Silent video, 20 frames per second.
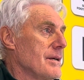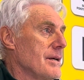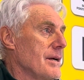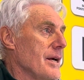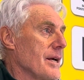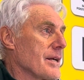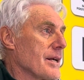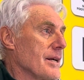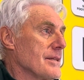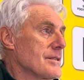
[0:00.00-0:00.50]

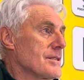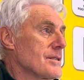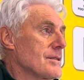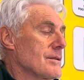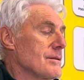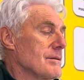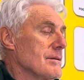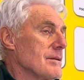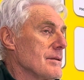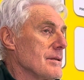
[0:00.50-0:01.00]
Against
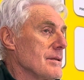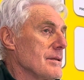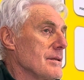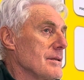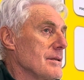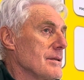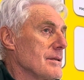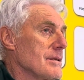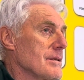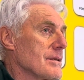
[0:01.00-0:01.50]

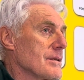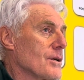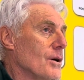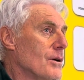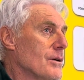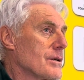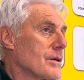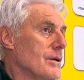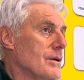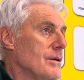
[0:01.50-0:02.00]

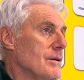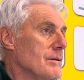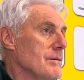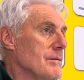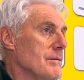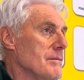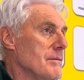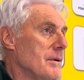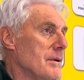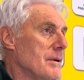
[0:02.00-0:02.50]
Congo,
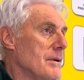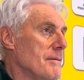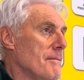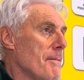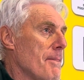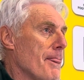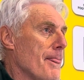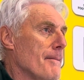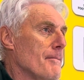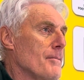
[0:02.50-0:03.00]

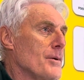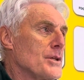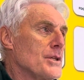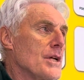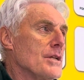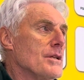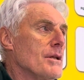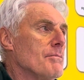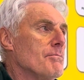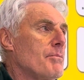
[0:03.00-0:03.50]
we
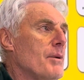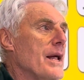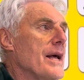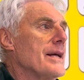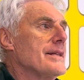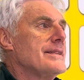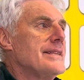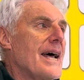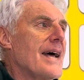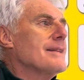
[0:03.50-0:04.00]
didn't play
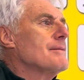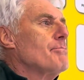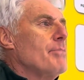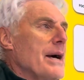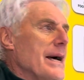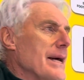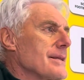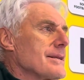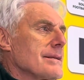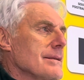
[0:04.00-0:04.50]
that
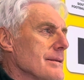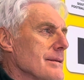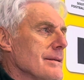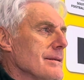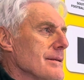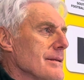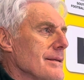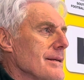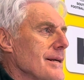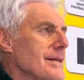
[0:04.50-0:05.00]
bad
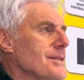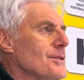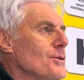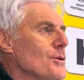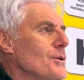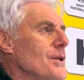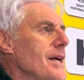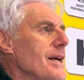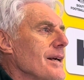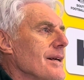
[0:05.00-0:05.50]
as
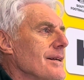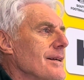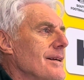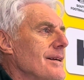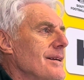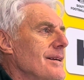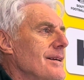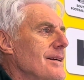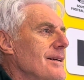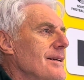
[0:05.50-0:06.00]
today.
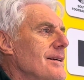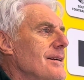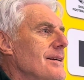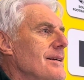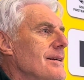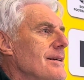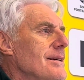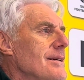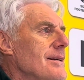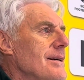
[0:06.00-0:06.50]

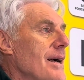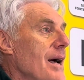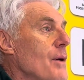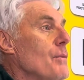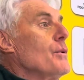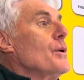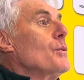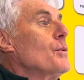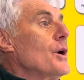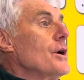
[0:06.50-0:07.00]
And
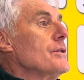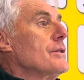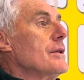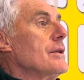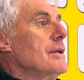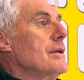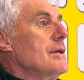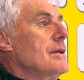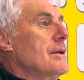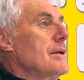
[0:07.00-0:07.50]
we won.
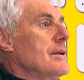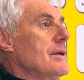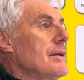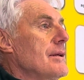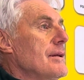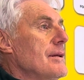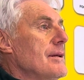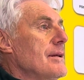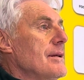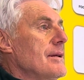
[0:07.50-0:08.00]

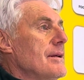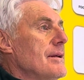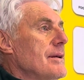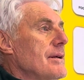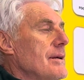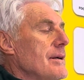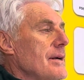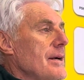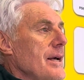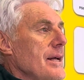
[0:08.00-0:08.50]

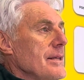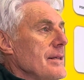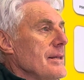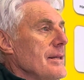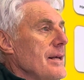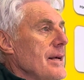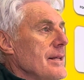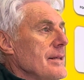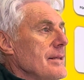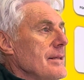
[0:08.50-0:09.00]
And,
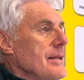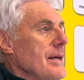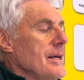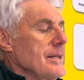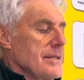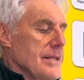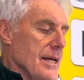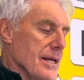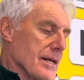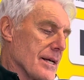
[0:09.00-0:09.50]
and I
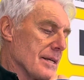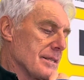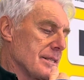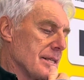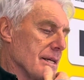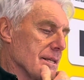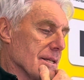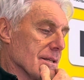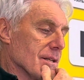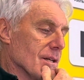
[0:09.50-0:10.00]
think I
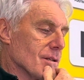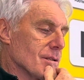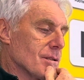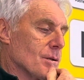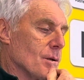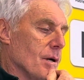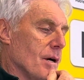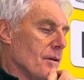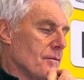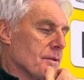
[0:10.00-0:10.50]
said it
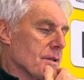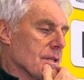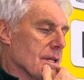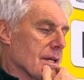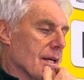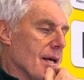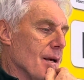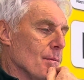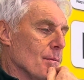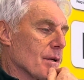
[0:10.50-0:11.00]
also after the
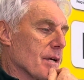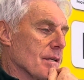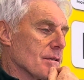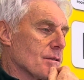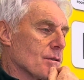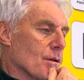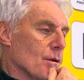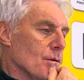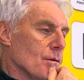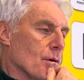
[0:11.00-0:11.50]
game
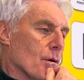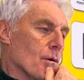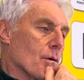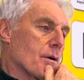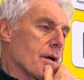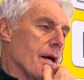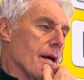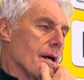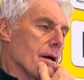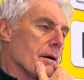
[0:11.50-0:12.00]
against Congo,
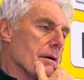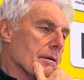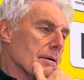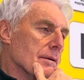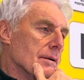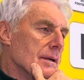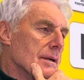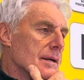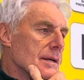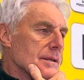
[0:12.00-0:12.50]
okay,
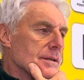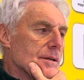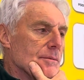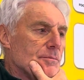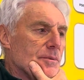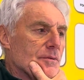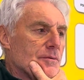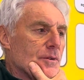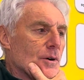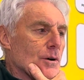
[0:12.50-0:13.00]
the
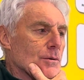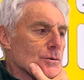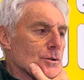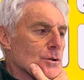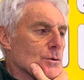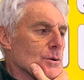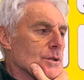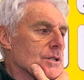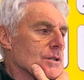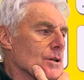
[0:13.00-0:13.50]
performance
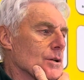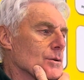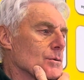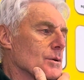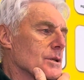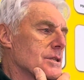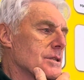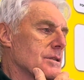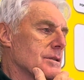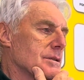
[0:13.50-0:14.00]
was not
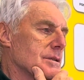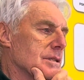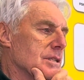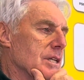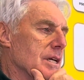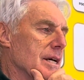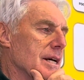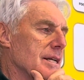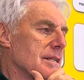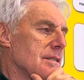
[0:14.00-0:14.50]
what
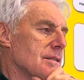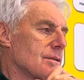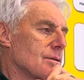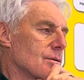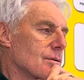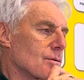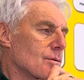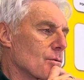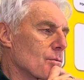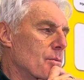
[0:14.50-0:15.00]
she has
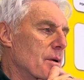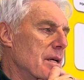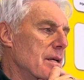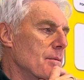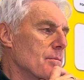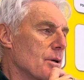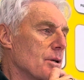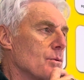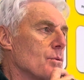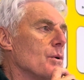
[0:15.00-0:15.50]
to be,
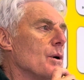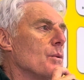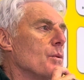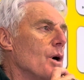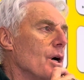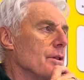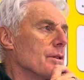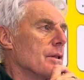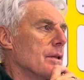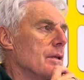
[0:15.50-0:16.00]
but we
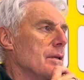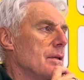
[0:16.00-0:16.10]
won.